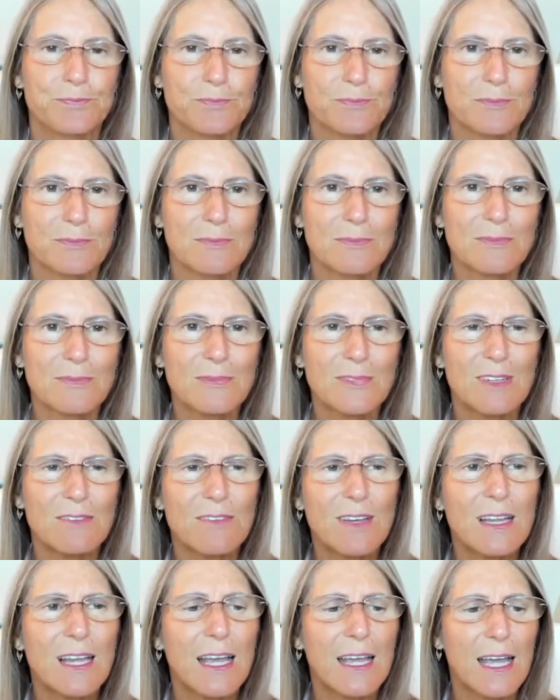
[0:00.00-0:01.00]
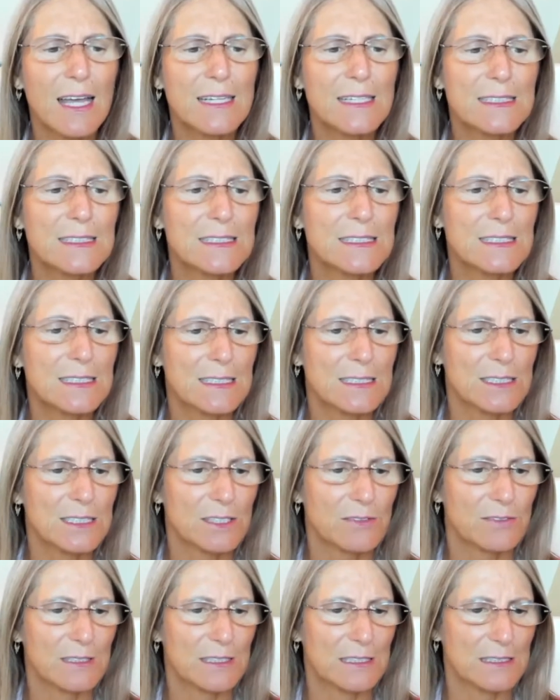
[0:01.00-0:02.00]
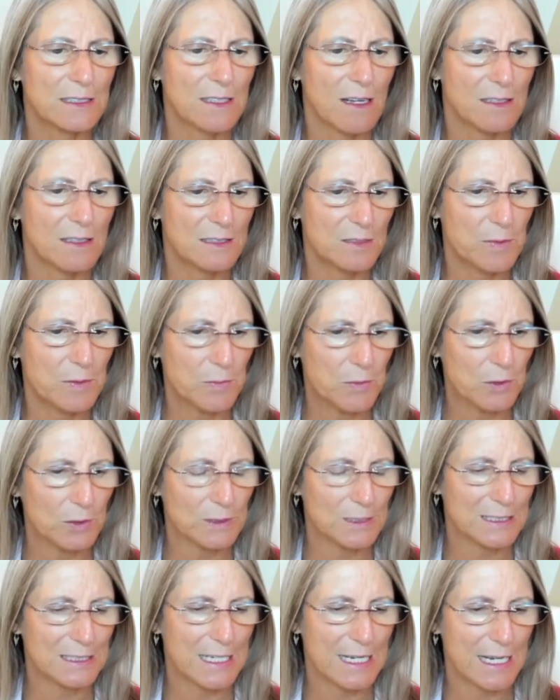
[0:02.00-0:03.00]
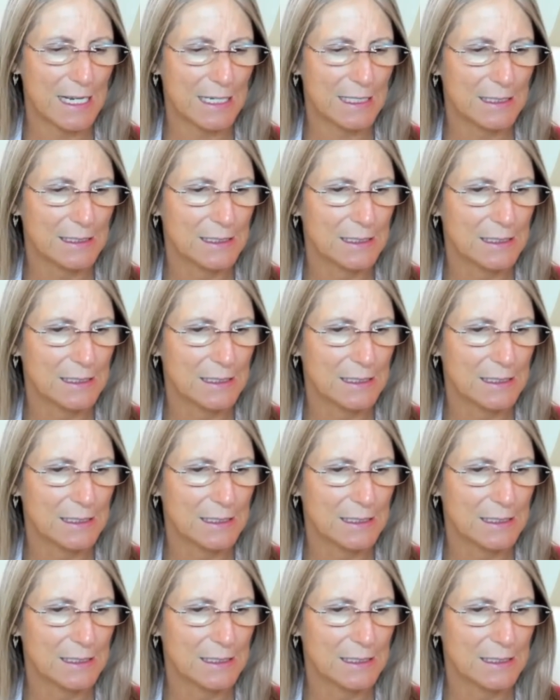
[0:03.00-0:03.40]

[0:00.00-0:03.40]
I felt like I needed to shuffle these cards a bit more today,